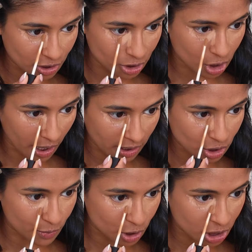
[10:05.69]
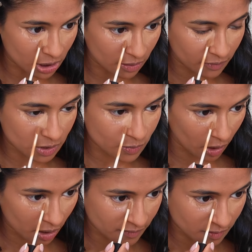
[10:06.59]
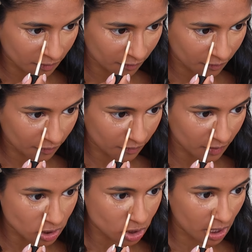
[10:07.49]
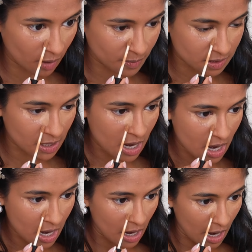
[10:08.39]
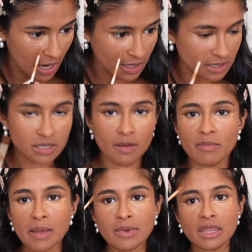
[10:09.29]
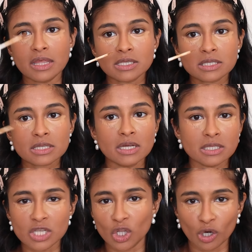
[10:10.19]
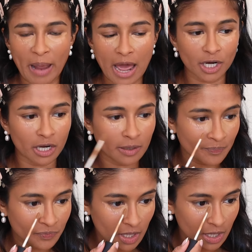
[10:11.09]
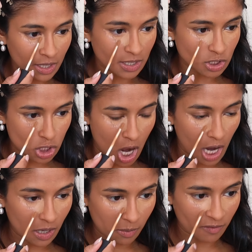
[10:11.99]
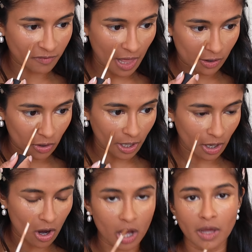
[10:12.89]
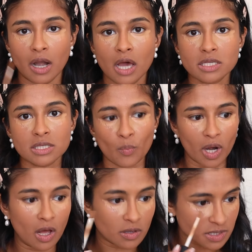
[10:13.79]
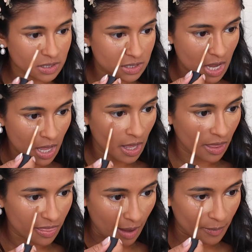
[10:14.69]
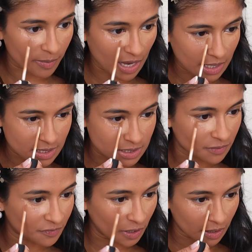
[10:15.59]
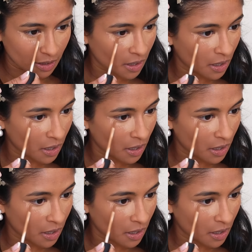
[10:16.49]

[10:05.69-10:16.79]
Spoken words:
you're trying to achieve, because we all have different face shapes, and maybe this concealer pattern is not going to be flattering on someone else that maybe has a different